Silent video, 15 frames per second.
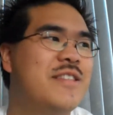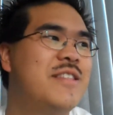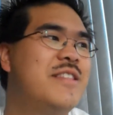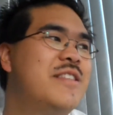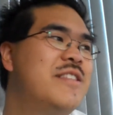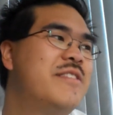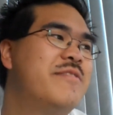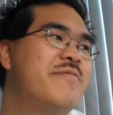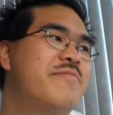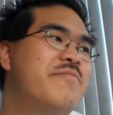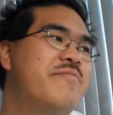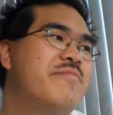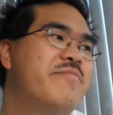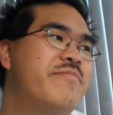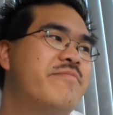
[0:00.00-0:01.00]

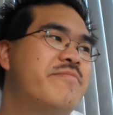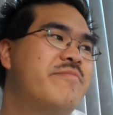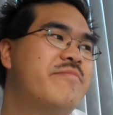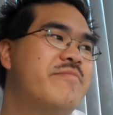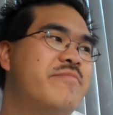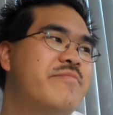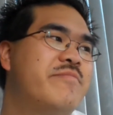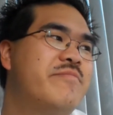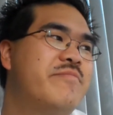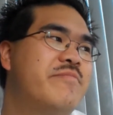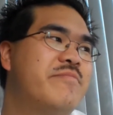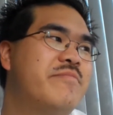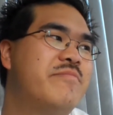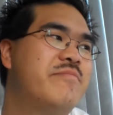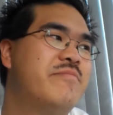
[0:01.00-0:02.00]

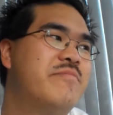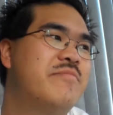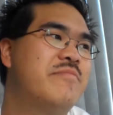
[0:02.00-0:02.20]
(no one is talking)